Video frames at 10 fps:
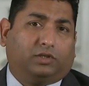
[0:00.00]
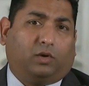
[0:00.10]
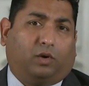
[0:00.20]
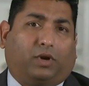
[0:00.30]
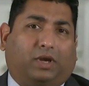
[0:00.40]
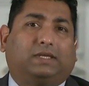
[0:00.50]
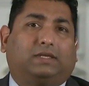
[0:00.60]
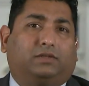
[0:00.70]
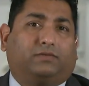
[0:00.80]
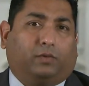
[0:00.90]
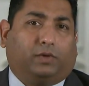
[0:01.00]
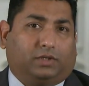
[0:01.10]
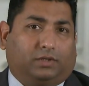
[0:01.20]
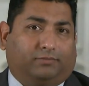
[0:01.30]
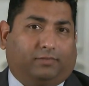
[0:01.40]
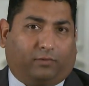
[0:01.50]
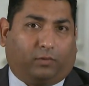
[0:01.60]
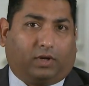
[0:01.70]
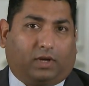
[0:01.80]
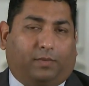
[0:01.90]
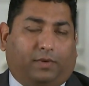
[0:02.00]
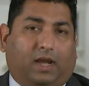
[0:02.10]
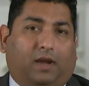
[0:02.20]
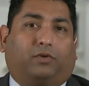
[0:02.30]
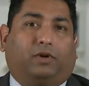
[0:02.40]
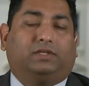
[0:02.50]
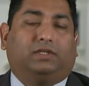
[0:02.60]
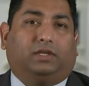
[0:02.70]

the general processes for which a foreign company operates